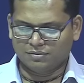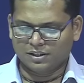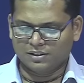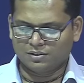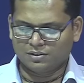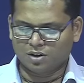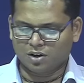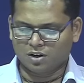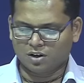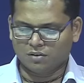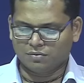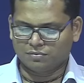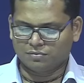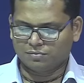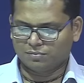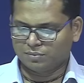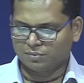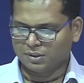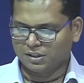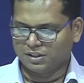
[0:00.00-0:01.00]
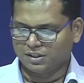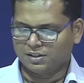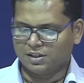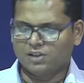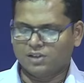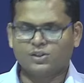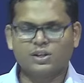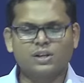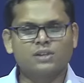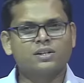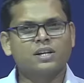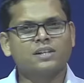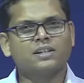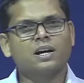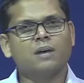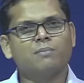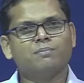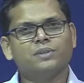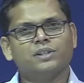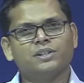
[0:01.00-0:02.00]
sort of researchers and
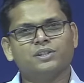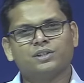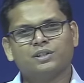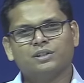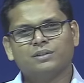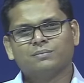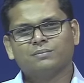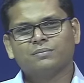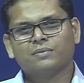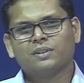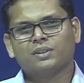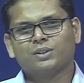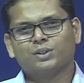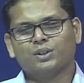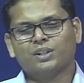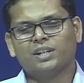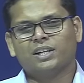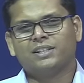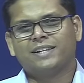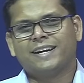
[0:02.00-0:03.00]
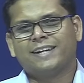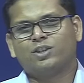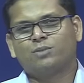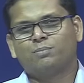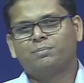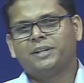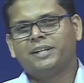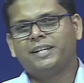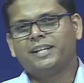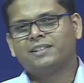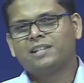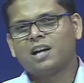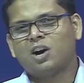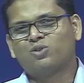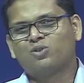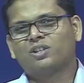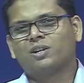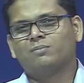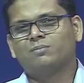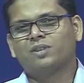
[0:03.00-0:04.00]
companies. So they are trying to predict the
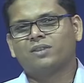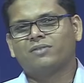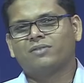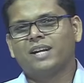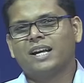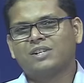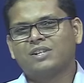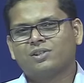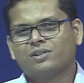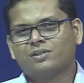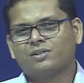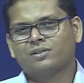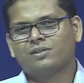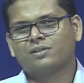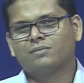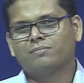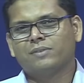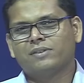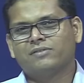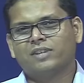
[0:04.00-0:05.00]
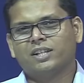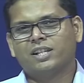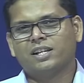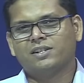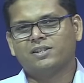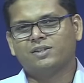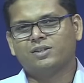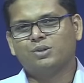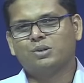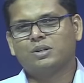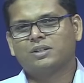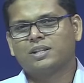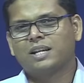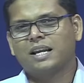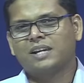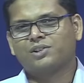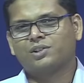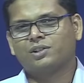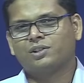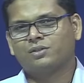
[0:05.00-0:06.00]
outcomes of elections, whether it's US
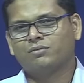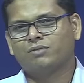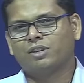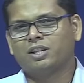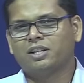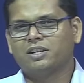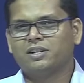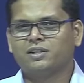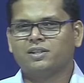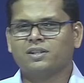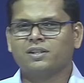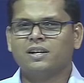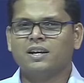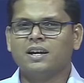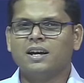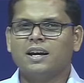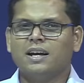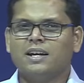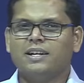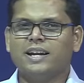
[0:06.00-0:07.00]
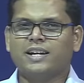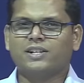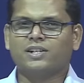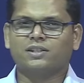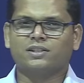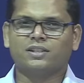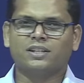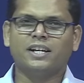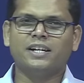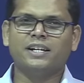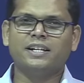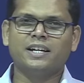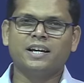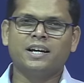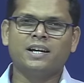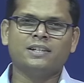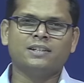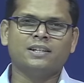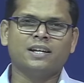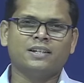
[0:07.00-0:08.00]
elections, whether it's elections in India,
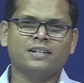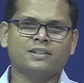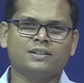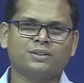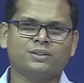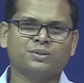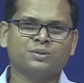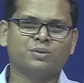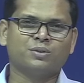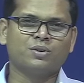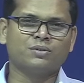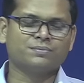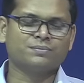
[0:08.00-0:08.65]
and so on.